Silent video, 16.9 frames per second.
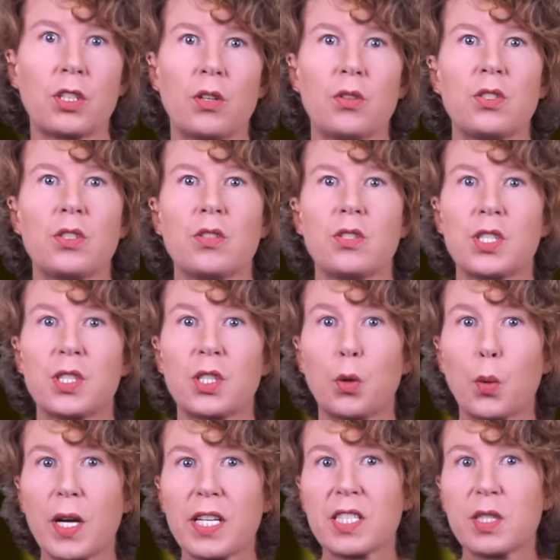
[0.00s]
go to
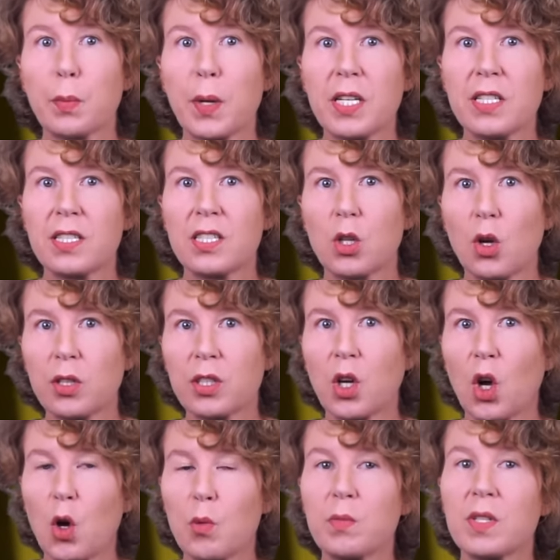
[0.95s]

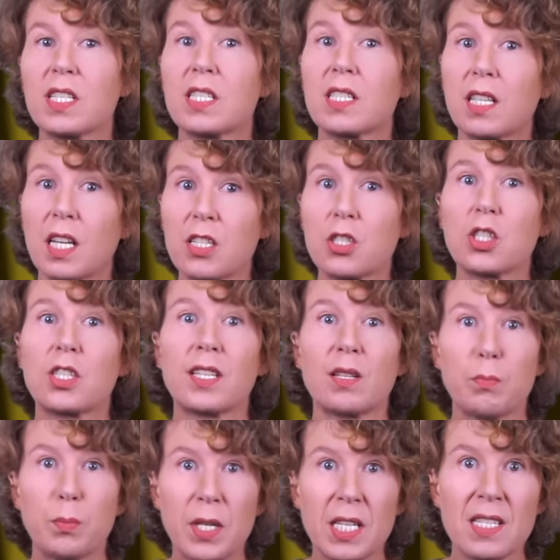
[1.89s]
squarespace.com slash
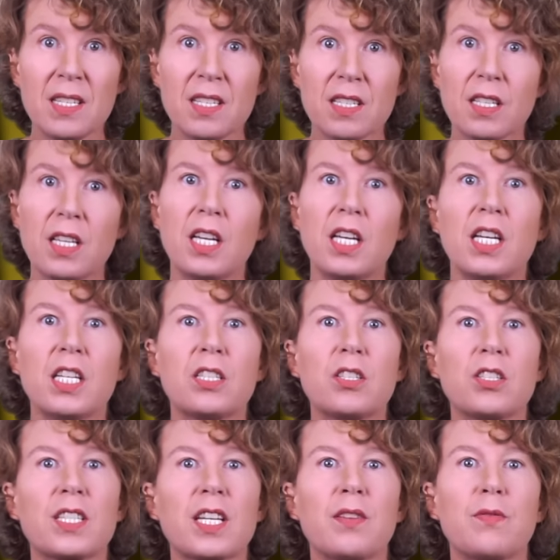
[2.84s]
to
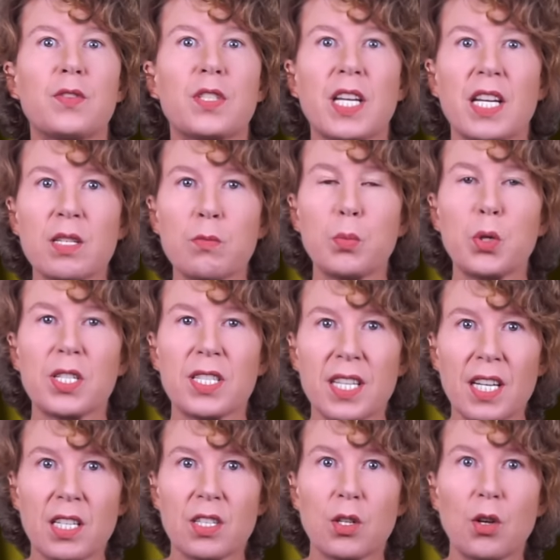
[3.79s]
save
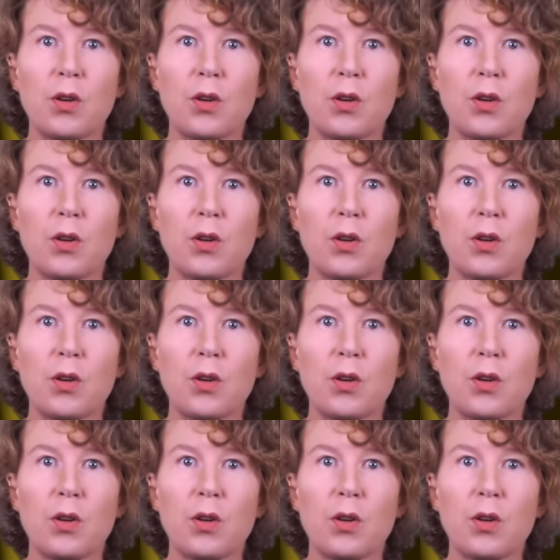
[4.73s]
10%